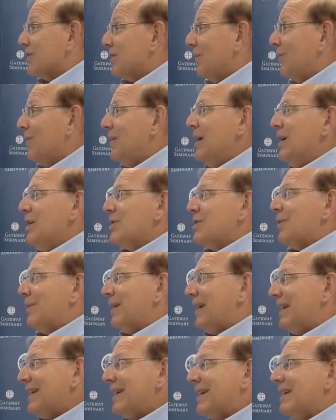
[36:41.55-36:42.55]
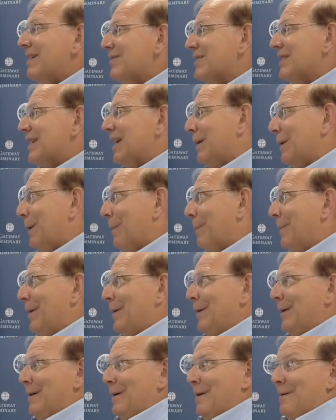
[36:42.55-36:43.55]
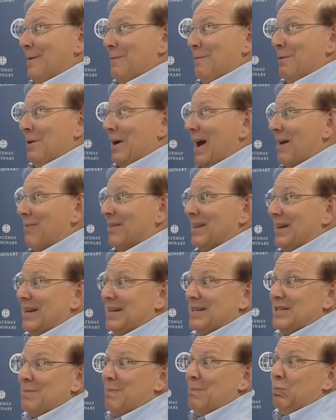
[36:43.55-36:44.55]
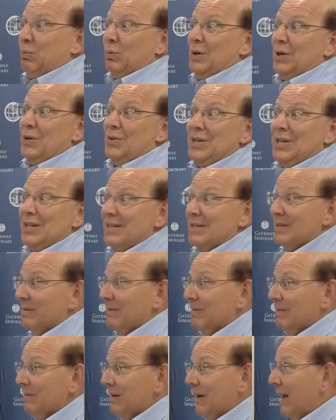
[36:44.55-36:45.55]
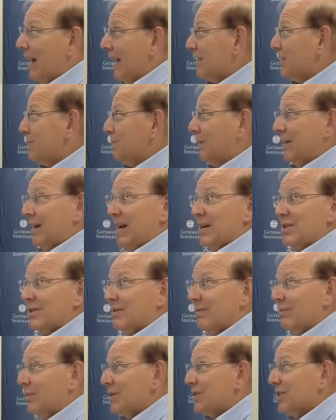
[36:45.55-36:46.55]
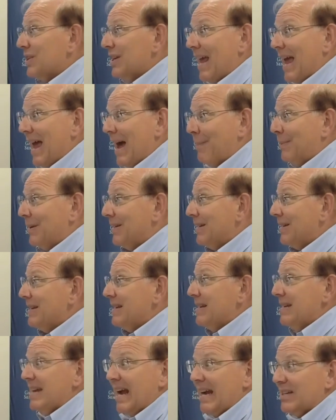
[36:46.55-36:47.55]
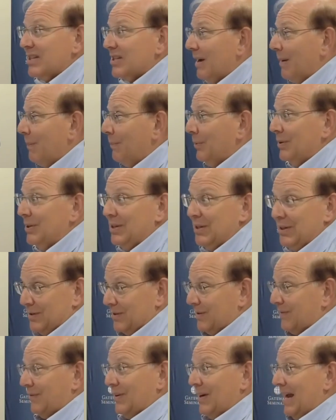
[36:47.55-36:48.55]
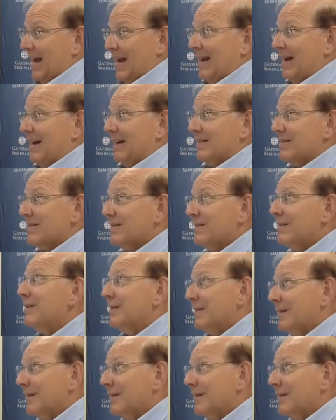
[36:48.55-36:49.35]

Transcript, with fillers: So so he gives him what I would think is a brilliant explanation of what's going to happen in the next couple years for Ahaz. Mm-hmm.